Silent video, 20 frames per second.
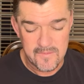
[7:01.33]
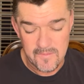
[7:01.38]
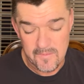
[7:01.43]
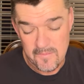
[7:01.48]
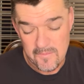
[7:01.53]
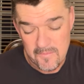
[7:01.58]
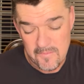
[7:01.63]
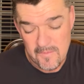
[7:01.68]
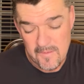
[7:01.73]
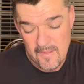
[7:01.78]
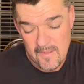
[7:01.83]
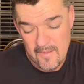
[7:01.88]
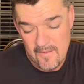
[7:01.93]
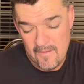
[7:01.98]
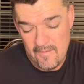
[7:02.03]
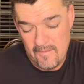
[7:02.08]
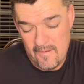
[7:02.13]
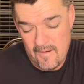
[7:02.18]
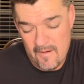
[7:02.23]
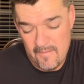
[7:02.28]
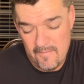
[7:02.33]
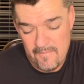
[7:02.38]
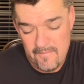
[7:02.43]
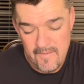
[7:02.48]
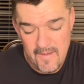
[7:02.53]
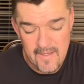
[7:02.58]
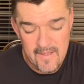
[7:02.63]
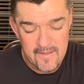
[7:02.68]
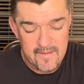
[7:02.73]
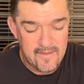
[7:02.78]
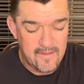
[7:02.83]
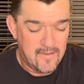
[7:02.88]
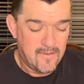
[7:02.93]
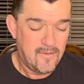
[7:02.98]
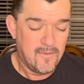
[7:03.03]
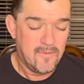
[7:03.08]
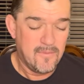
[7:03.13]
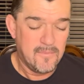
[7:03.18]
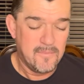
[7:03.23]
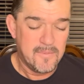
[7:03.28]
through our faith and
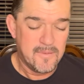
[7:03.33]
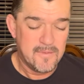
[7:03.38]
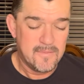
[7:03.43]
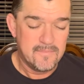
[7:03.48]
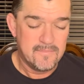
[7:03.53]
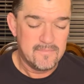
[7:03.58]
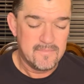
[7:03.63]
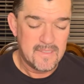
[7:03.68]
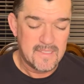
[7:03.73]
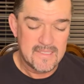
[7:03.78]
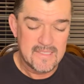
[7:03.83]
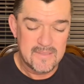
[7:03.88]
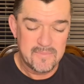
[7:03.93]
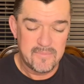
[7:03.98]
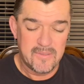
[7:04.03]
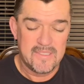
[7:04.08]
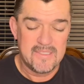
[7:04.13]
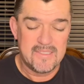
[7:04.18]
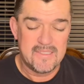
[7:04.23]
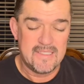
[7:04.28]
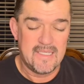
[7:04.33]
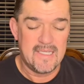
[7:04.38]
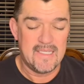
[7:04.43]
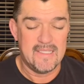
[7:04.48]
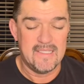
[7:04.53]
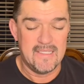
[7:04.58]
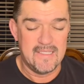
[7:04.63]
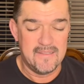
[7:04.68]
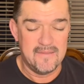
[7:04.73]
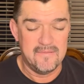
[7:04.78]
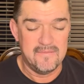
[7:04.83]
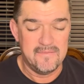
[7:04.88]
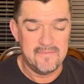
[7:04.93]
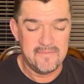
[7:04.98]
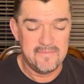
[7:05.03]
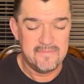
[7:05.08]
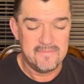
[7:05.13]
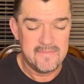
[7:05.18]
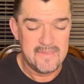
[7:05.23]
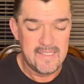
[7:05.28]
hope, express that love
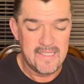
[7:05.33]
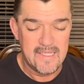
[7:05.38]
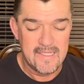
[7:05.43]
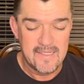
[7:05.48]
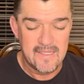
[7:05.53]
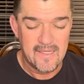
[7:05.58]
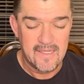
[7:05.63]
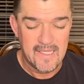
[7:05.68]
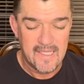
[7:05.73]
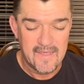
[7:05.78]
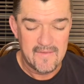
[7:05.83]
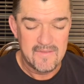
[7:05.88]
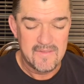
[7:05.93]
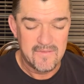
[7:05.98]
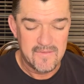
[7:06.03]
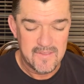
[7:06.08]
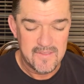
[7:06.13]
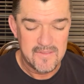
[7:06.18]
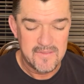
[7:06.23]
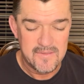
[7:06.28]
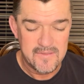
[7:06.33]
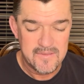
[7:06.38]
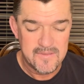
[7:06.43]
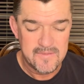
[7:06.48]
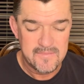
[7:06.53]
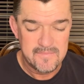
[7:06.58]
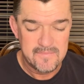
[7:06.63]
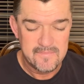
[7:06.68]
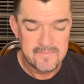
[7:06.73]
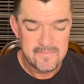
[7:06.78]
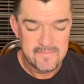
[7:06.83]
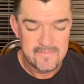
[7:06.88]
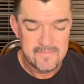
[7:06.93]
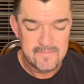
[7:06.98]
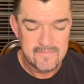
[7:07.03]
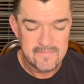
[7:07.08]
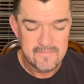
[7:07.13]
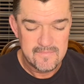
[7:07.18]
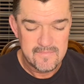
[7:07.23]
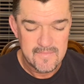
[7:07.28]
into the lives of others.
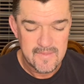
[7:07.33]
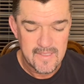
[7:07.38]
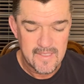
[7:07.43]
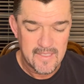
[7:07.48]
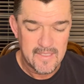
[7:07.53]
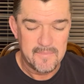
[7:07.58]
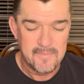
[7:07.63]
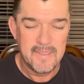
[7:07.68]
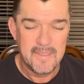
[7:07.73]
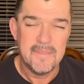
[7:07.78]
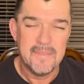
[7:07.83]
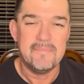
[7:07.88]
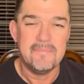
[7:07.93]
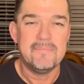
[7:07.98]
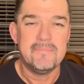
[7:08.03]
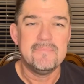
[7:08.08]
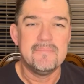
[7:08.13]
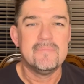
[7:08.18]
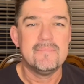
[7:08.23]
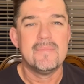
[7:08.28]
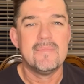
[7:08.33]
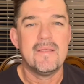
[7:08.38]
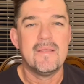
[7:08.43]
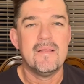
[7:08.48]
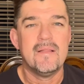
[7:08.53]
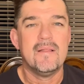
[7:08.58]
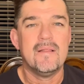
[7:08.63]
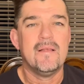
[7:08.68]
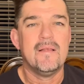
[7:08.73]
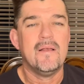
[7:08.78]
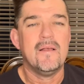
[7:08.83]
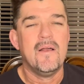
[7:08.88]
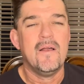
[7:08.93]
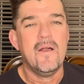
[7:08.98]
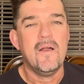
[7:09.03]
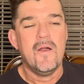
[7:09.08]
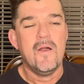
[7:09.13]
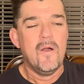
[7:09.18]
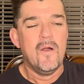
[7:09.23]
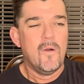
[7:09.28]
Amen.
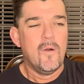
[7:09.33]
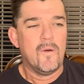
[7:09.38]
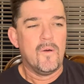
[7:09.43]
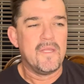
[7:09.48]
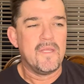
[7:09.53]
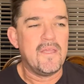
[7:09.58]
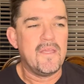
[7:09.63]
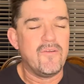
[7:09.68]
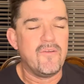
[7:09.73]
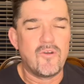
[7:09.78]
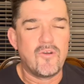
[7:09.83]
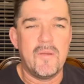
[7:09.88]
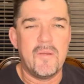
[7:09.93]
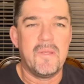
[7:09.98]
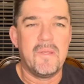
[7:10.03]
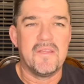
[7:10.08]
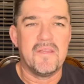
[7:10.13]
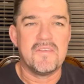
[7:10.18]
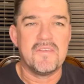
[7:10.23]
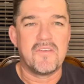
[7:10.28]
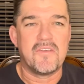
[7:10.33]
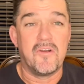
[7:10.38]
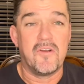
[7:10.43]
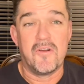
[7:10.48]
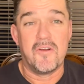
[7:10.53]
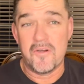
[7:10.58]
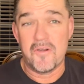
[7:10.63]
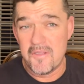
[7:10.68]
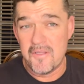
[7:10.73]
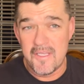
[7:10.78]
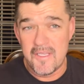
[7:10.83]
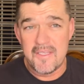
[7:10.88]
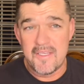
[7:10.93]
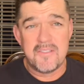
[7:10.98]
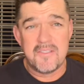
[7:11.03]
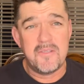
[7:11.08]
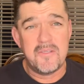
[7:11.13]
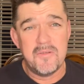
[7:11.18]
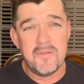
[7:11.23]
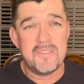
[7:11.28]
Well, thank you for joining me on this early
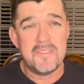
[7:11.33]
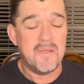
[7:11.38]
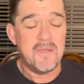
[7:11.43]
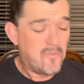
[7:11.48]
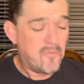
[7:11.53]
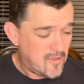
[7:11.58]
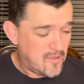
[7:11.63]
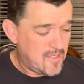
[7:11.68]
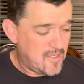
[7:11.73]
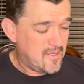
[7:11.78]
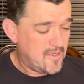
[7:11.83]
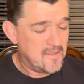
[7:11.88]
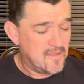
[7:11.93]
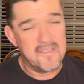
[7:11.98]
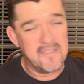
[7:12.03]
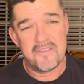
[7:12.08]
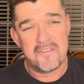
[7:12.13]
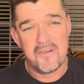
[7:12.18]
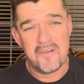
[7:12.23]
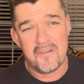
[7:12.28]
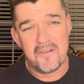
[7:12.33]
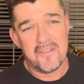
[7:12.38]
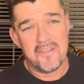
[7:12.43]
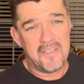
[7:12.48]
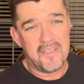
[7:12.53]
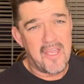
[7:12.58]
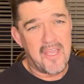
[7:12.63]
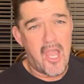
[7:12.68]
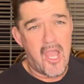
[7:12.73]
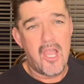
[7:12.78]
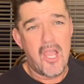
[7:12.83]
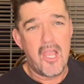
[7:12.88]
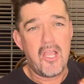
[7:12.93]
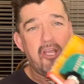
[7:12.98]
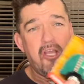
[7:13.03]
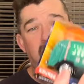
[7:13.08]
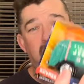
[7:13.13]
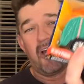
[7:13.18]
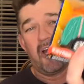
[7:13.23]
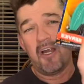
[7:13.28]
Tuesday morning, on this early
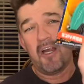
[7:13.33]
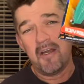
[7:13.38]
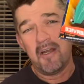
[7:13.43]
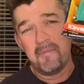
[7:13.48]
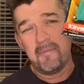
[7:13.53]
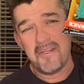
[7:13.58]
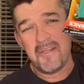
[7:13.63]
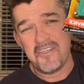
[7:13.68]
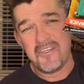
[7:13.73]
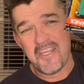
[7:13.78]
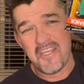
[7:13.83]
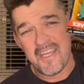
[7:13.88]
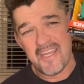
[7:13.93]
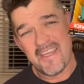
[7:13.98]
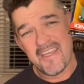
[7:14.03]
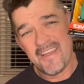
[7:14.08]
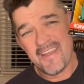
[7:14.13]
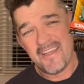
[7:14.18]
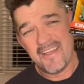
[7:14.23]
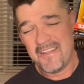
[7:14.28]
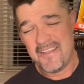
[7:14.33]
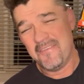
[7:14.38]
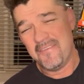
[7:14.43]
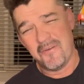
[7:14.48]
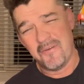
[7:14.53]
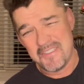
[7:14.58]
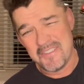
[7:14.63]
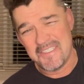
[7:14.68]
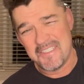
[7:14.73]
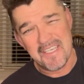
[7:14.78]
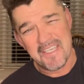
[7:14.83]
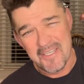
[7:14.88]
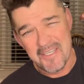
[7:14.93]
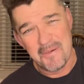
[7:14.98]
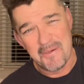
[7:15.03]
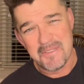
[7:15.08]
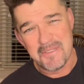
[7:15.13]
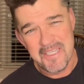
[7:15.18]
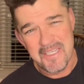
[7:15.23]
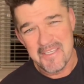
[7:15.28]
garbage day. I love always saying
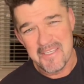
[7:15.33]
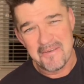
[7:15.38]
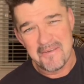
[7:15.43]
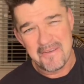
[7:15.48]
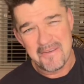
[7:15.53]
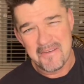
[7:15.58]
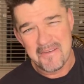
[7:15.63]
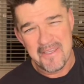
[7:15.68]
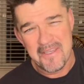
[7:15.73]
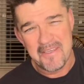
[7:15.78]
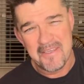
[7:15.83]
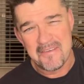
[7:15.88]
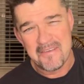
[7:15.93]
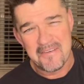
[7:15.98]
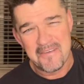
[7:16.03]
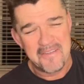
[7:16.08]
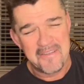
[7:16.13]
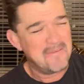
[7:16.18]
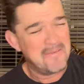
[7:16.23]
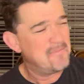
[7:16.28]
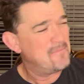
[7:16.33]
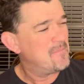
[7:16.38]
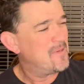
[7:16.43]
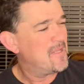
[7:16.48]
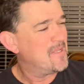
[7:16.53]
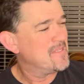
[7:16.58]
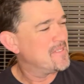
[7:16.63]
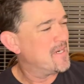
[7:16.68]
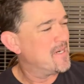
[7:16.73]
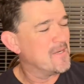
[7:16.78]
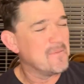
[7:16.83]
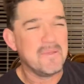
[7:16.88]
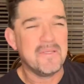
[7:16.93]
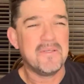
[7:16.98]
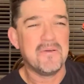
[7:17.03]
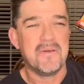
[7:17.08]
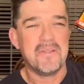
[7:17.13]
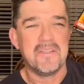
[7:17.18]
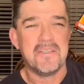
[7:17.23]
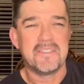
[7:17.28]
garbage day. You're getting probably tired of me
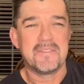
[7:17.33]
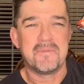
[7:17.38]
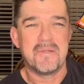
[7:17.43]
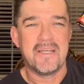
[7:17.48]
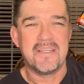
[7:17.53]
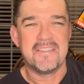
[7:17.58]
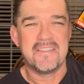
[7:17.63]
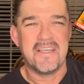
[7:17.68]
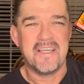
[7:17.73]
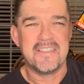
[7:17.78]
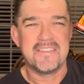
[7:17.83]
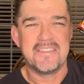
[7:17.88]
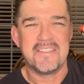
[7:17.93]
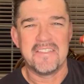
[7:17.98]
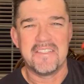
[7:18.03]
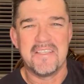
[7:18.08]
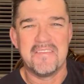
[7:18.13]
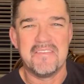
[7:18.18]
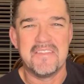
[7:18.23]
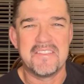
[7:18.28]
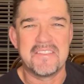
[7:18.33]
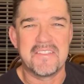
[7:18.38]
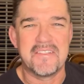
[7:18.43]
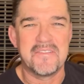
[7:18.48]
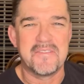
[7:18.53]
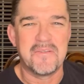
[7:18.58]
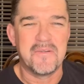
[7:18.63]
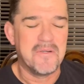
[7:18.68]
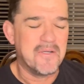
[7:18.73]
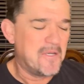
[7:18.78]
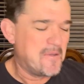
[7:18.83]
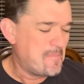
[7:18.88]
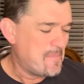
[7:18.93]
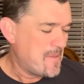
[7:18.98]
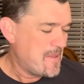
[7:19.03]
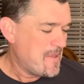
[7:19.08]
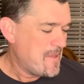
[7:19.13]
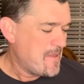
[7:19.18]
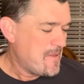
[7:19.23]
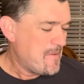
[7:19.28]
doing this, but I still love this little toy.
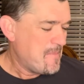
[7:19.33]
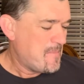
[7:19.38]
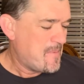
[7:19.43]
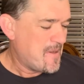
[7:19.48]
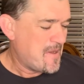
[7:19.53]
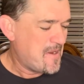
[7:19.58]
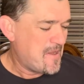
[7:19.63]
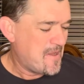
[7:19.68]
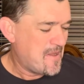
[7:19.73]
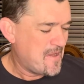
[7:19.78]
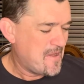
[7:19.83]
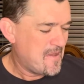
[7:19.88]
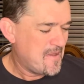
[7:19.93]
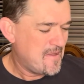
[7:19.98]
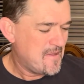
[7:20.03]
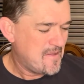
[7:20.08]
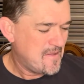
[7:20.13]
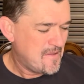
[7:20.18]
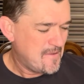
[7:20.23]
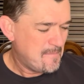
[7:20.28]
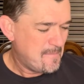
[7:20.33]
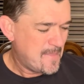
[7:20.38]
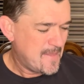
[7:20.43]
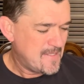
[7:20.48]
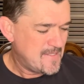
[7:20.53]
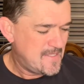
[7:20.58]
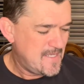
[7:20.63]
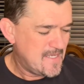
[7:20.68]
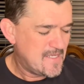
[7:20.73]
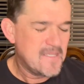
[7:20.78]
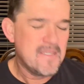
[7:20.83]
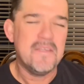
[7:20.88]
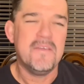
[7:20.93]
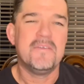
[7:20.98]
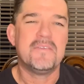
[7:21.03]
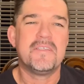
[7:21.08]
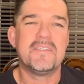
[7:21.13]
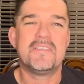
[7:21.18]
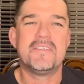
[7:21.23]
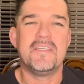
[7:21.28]
But seek to
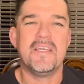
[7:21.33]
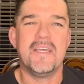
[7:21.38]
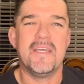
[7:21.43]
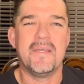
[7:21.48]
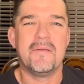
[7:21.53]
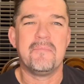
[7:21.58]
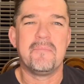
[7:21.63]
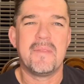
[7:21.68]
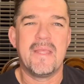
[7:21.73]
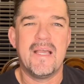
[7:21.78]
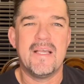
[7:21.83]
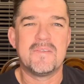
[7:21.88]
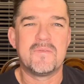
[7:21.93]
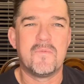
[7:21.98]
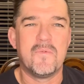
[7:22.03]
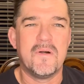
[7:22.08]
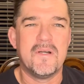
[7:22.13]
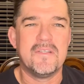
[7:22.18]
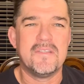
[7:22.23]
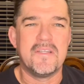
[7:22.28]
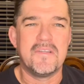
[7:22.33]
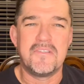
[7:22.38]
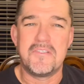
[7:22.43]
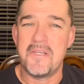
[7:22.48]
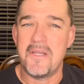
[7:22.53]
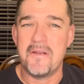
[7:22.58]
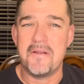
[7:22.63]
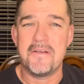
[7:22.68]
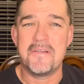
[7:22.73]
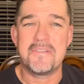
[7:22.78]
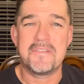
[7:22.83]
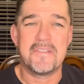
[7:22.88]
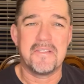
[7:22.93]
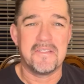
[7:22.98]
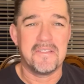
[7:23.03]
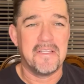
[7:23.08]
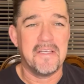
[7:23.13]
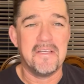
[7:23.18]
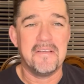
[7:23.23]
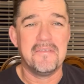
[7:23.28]
use this day as one to cherish the
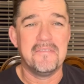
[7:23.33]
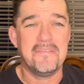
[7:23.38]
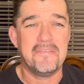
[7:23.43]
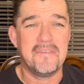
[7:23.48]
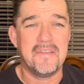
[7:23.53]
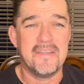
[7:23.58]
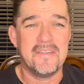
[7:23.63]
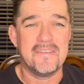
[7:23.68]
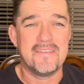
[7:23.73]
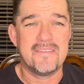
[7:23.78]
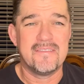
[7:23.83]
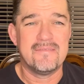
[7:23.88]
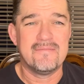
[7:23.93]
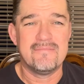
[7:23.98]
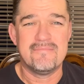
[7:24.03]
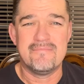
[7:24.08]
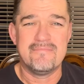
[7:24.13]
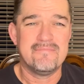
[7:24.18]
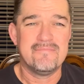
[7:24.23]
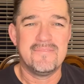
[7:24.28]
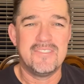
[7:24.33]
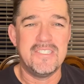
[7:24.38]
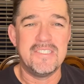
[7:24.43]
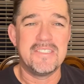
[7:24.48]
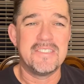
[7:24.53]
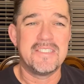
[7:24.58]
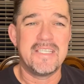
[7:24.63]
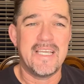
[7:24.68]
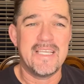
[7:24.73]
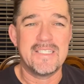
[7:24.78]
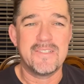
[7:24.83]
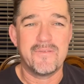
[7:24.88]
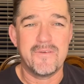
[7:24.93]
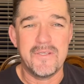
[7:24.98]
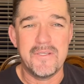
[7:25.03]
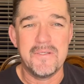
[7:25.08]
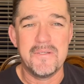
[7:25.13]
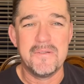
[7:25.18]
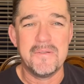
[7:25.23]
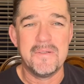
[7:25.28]
love that Jesus has for
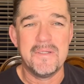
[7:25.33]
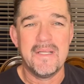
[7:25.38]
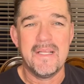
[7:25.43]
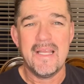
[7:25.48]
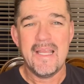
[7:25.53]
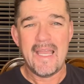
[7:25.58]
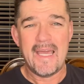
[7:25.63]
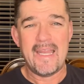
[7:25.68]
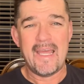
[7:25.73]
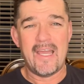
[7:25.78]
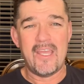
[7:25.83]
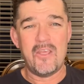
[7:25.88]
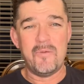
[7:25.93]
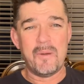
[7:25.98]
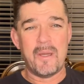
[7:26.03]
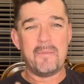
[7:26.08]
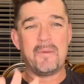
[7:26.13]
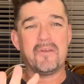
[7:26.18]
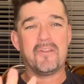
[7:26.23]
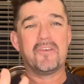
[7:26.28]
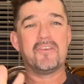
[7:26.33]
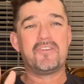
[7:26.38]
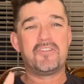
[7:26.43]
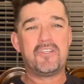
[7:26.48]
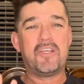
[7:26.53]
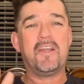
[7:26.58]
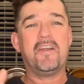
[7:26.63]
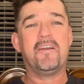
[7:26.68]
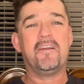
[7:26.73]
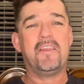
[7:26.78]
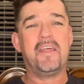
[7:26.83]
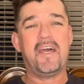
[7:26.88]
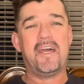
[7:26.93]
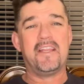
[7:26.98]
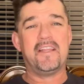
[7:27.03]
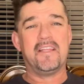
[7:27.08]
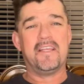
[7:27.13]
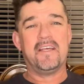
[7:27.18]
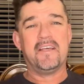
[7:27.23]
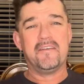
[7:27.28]
you and how you might be able to share
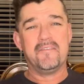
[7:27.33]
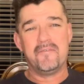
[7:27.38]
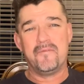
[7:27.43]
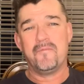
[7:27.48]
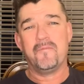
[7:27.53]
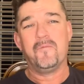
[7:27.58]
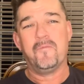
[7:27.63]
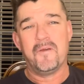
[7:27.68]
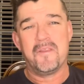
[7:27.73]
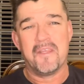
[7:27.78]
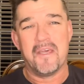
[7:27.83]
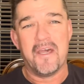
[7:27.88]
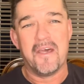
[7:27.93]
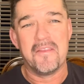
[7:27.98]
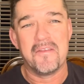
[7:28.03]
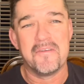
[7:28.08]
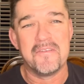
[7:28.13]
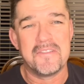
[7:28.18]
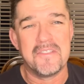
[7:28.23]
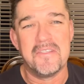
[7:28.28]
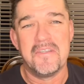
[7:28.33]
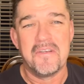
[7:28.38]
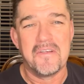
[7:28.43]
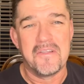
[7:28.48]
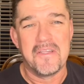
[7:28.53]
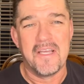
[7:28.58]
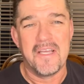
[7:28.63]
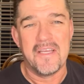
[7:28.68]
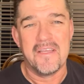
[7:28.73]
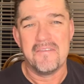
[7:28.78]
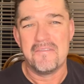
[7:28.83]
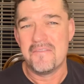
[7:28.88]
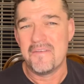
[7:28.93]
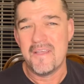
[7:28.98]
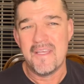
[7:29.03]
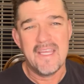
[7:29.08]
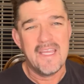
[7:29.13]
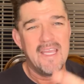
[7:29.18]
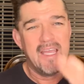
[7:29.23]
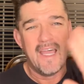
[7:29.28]
that love with others in your life.
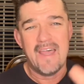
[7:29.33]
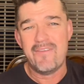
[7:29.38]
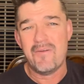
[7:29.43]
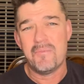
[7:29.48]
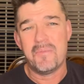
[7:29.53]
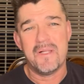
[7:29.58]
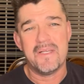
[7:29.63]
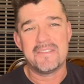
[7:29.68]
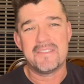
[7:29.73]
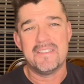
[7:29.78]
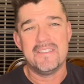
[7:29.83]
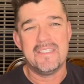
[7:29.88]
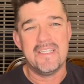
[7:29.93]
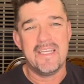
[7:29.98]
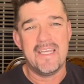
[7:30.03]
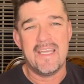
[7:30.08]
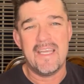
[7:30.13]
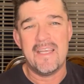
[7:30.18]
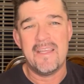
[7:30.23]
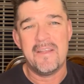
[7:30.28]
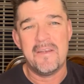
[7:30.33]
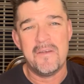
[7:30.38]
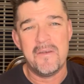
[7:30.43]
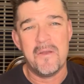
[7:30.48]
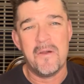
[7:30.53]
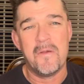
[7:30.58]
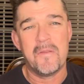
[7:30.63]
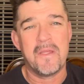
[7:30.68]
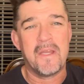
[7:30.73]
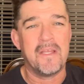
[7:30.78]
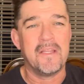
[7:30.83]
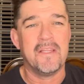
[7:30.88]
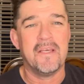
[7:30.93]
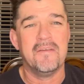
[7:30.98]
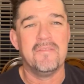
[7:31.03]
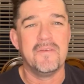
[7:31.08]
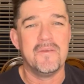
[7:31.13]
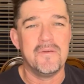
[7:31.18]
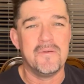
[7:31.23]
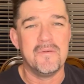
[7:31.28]
Have a blessed day. Know that I
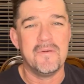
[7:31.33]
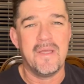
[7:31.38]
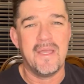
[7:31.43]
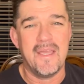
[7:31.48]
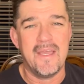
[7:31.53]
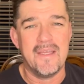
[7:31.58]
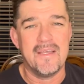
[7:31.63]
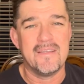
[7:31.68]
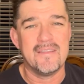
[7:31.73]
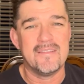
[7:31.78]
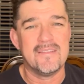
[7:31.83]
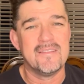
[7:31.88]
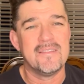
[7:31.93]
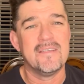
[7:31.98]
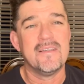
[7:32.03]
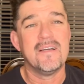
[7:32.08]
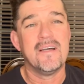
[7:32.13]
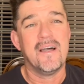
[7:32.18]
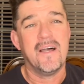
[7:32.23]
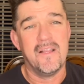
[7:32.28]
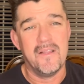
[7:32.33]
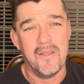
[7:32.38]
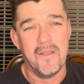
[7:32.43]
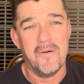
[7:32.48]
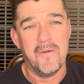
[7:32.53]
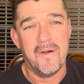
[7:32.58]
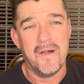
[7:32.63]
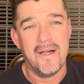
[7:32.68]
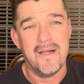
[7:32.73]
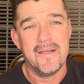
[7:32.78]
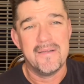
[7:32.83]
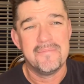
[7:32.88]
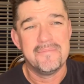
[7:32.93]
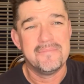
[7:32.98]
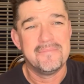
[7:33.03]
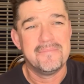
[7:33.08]
love you, and aloha.